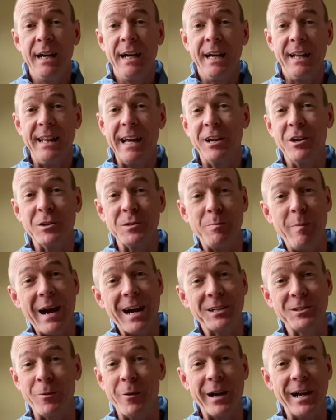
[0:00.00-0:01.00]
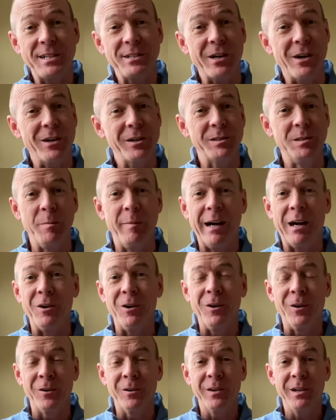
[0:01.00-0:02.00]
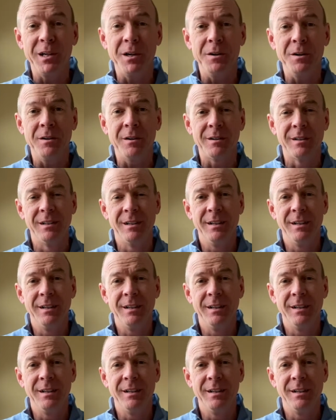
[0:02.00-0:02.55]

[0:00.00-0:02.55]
That goes back to what I talked about earlier.